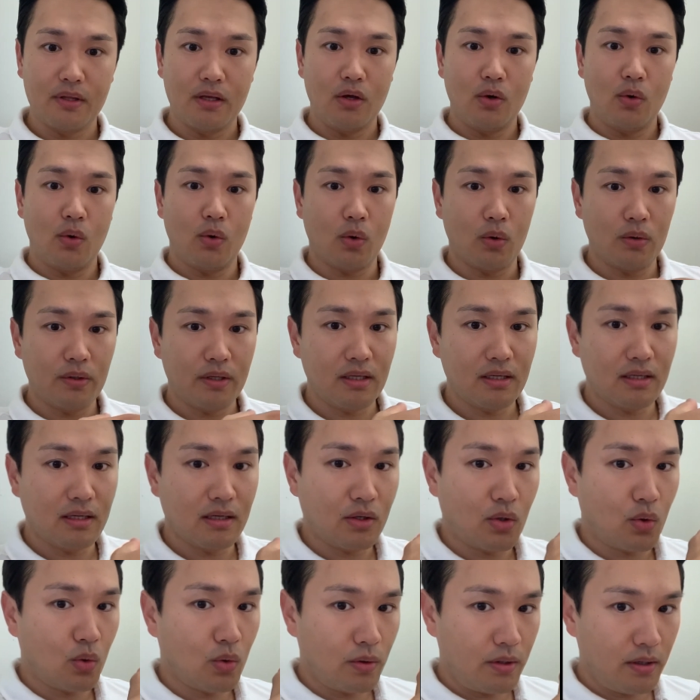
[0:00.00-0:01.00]
holding the
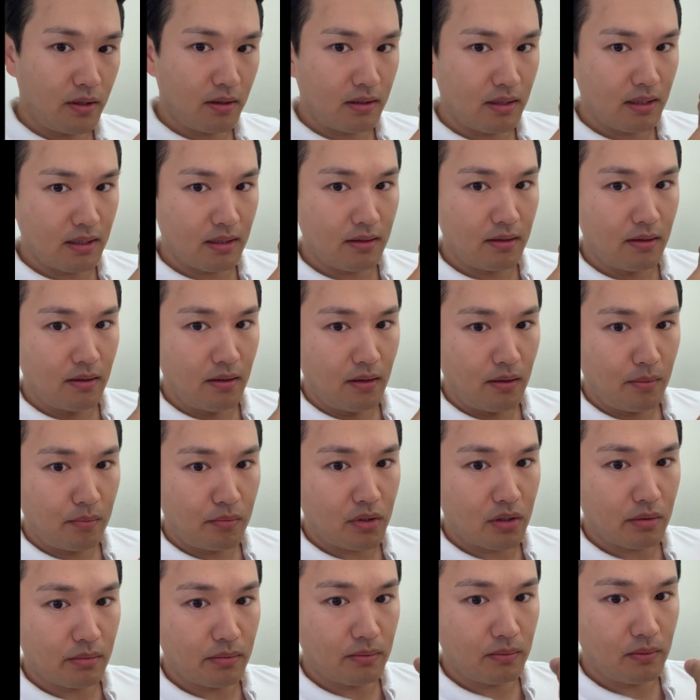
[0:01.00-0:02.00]
accordion and
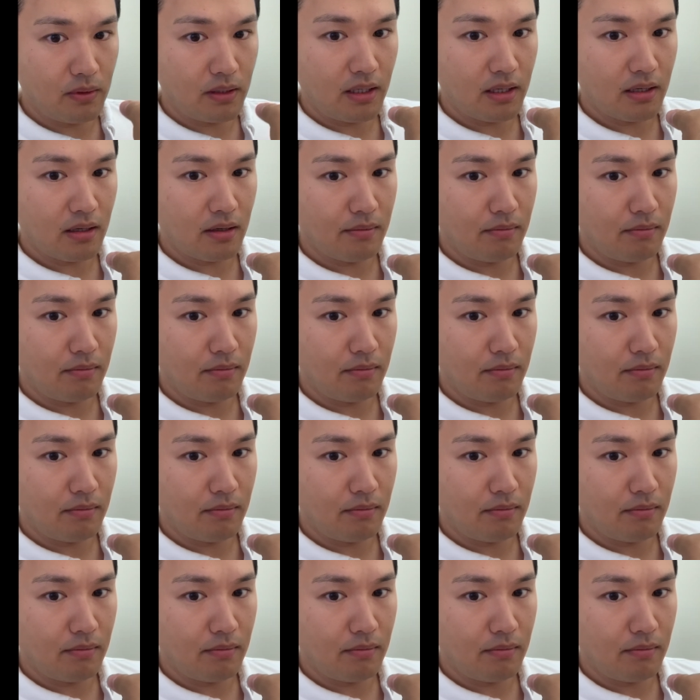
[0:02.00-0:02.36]
probably